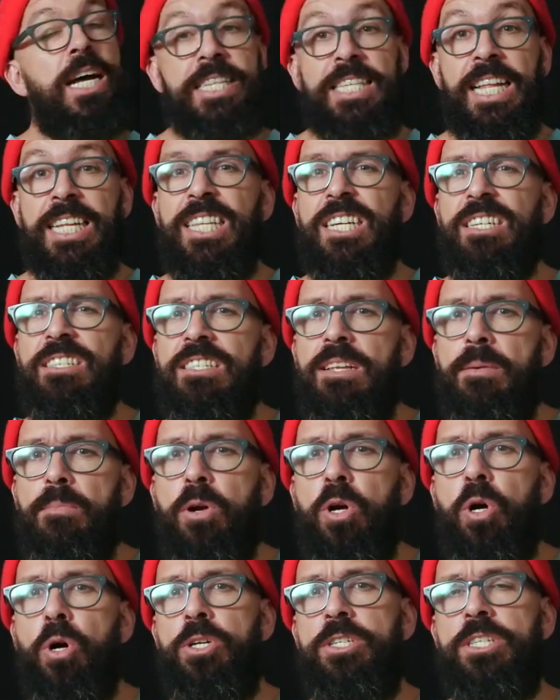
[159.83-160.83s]
And then there's
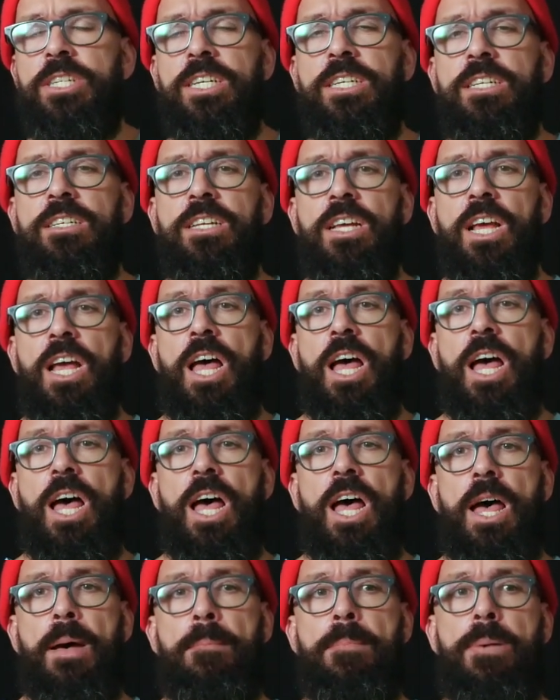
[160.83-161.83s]
some content
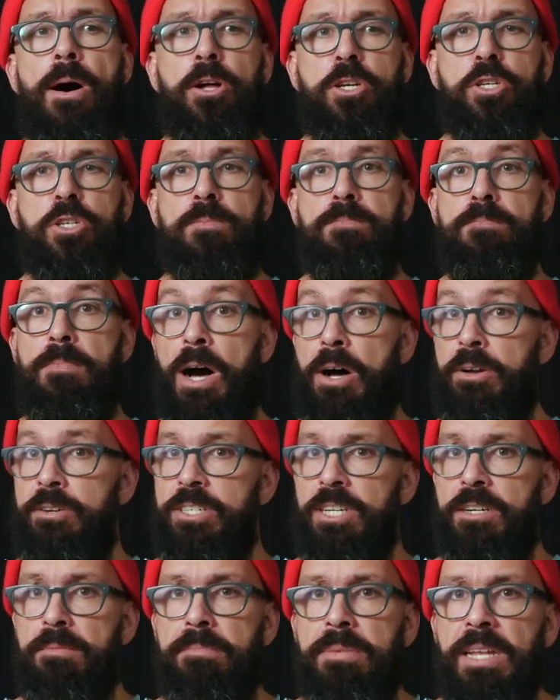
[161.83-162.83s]
about
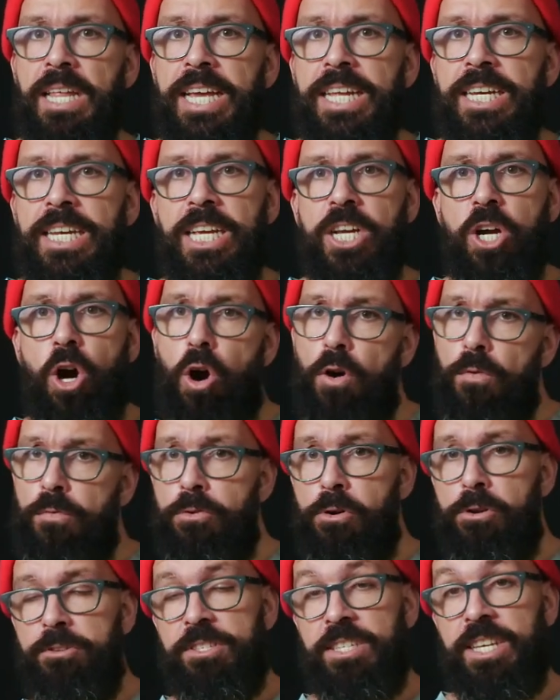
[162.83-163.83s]
mountain blading,
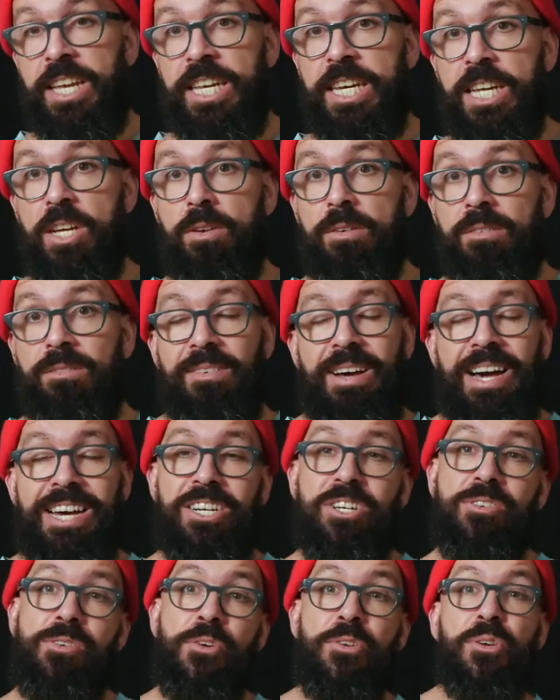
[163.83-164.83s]
off-road skating, I
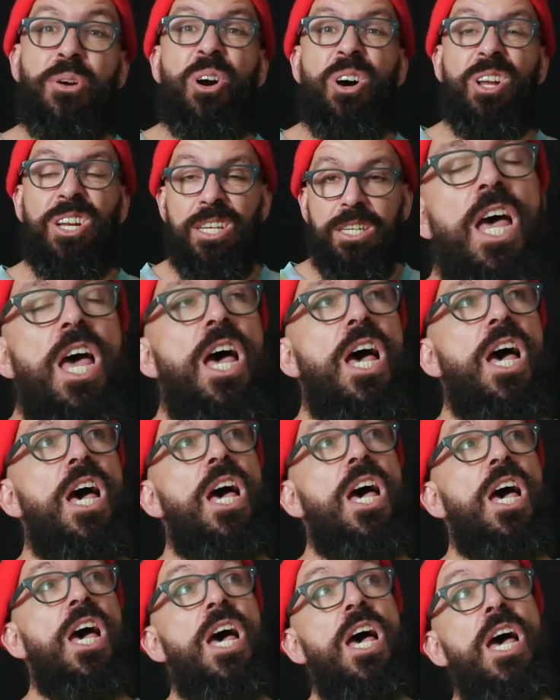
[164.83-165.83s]
don't know how you call it.
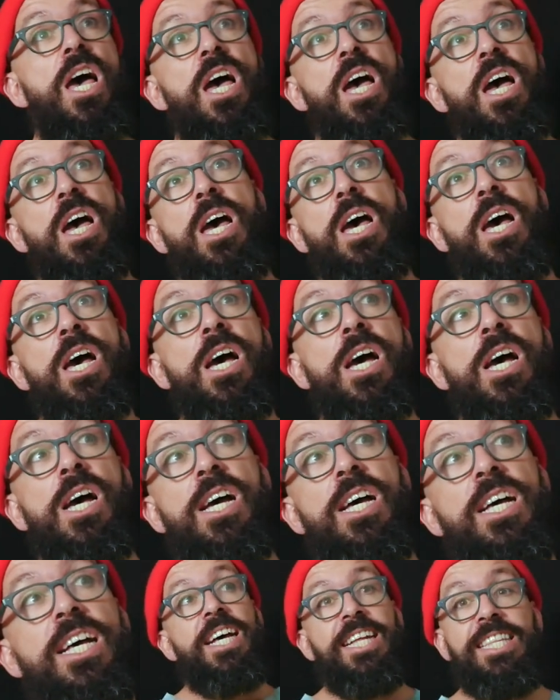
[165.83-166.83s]

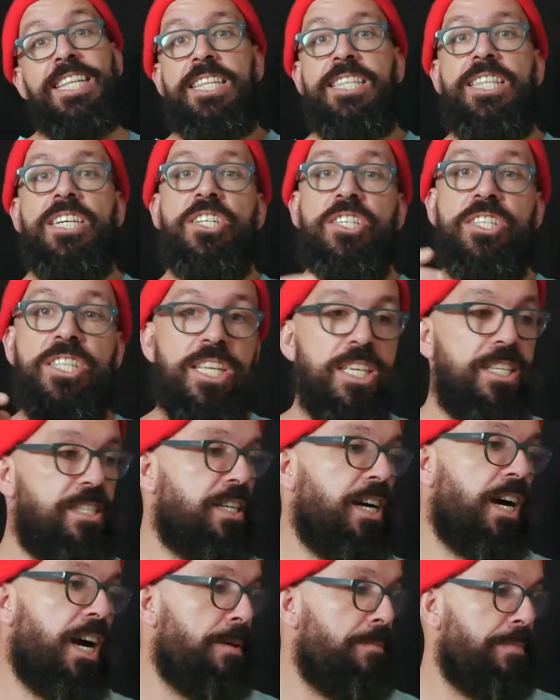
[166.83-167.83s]
Then there's this
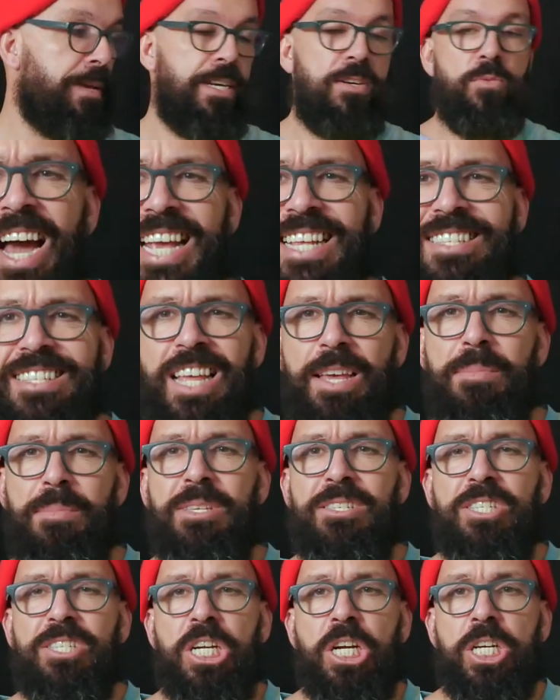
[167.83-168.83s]
guy, man. His name
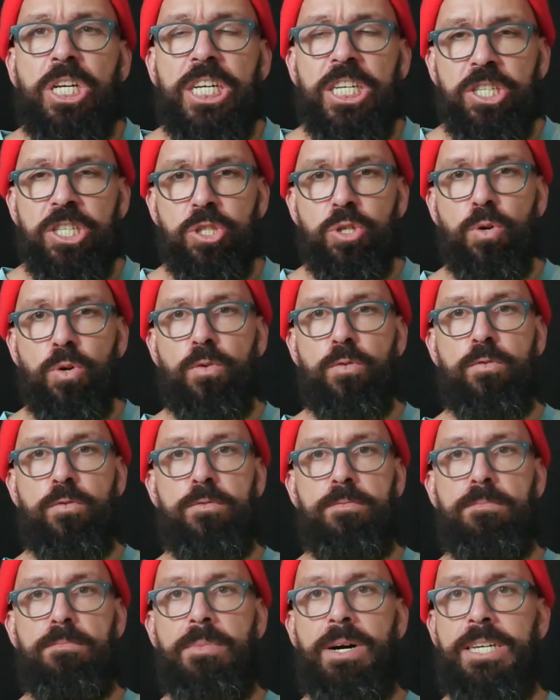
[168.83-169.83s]
is
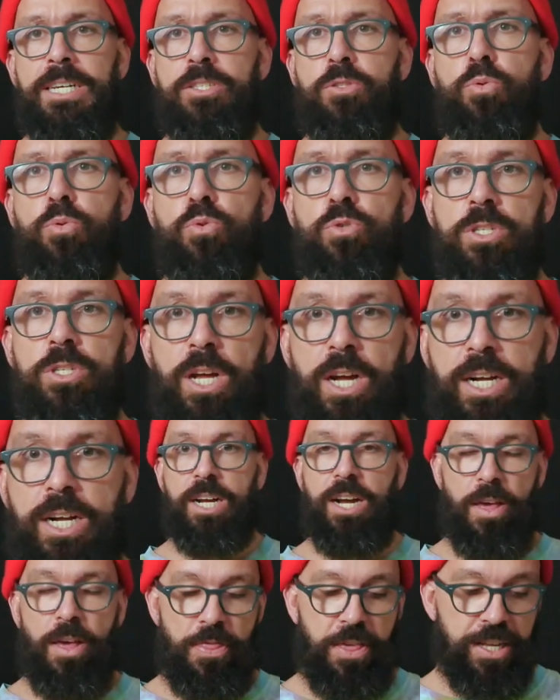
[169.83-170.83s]
Christoph
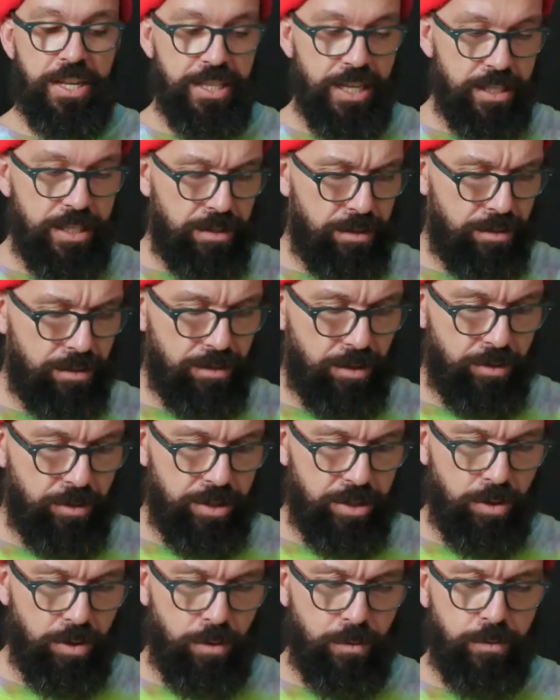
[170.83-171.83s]
Mastuzak. I think that's
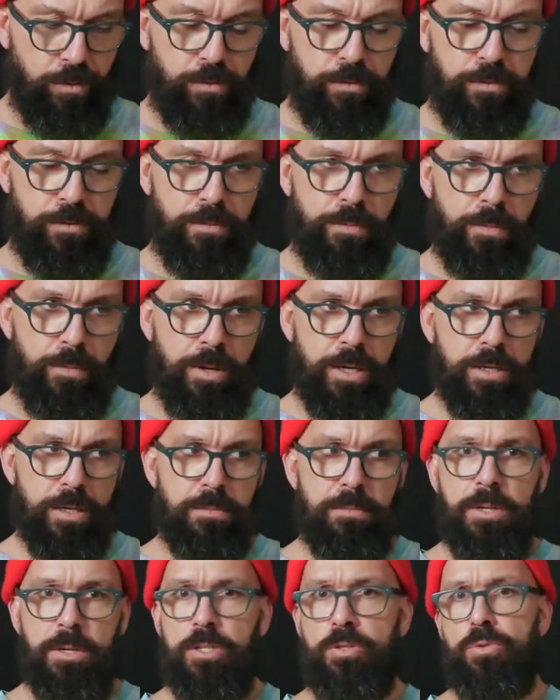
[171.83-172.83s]
Christoph
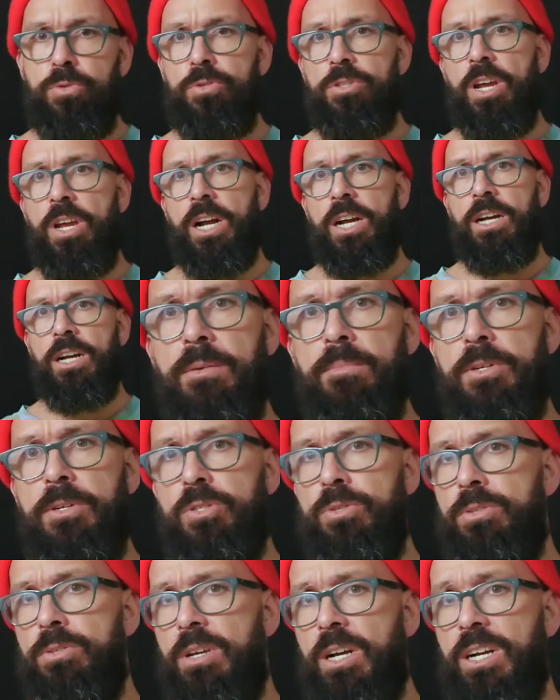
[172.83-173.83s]
Mastuzak?
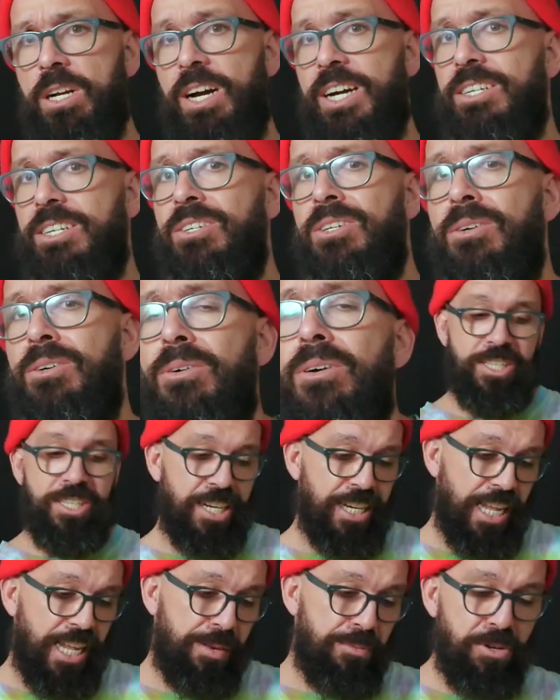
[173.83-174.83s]
Mastuzak? I don't know. The
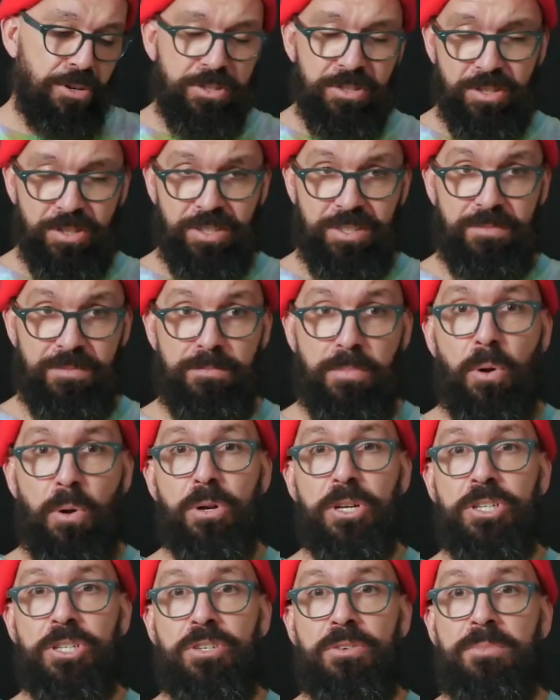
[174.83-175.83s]
name looks
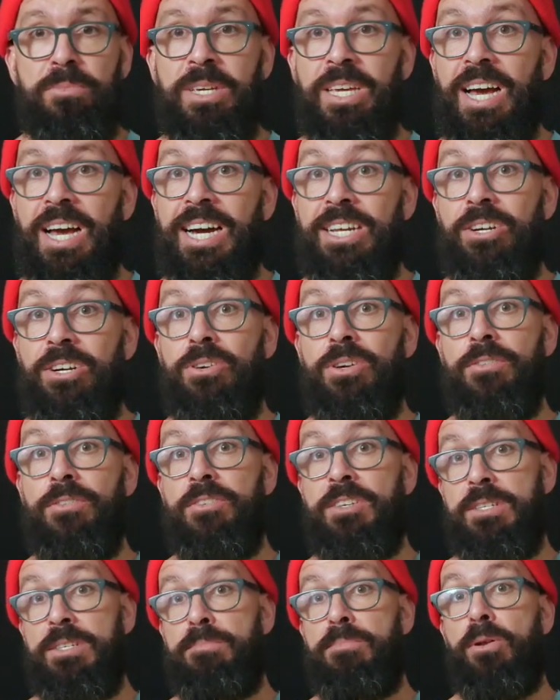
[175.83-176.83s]
Polish to me. I don't know if
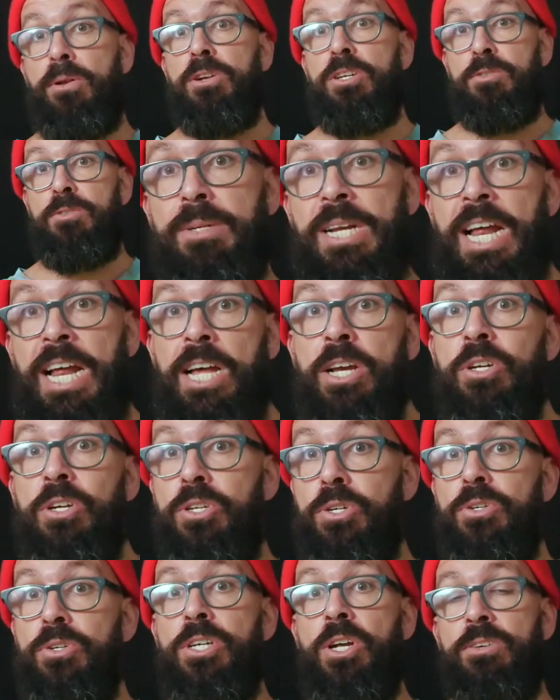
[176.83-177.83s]
he's a Polish, but I
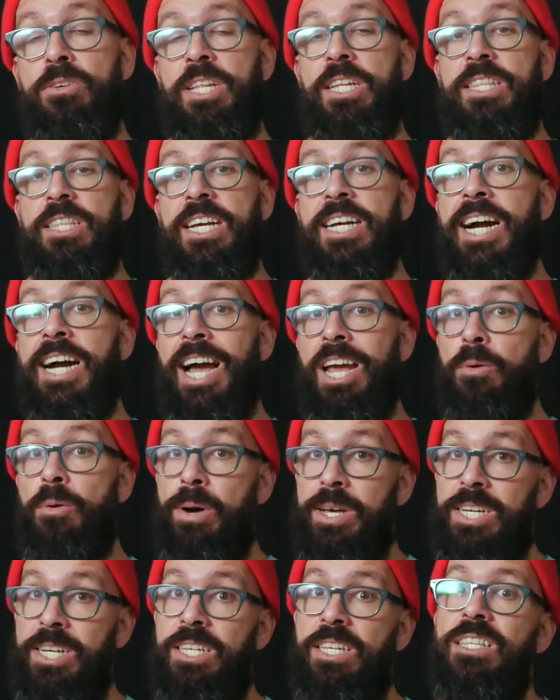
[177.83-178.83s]
do know that the guy who
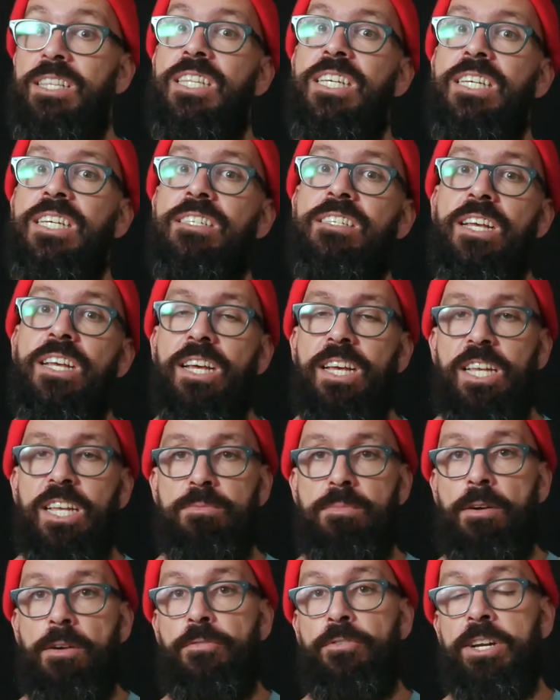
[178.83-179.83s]
edited this
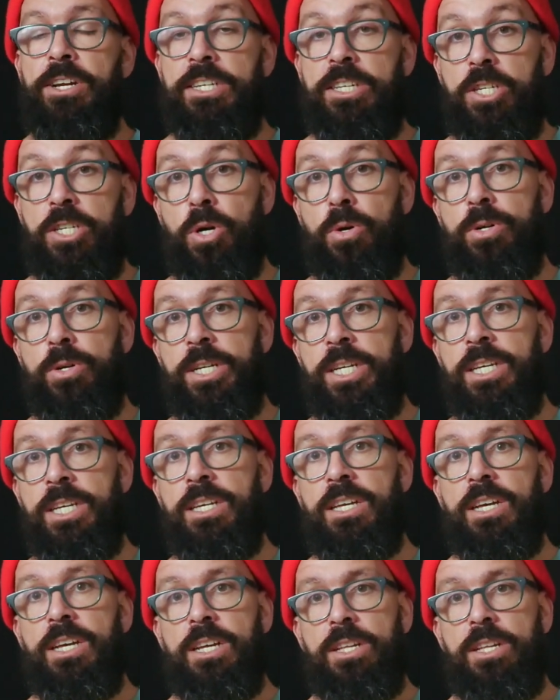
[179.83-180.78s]
is my friend Tony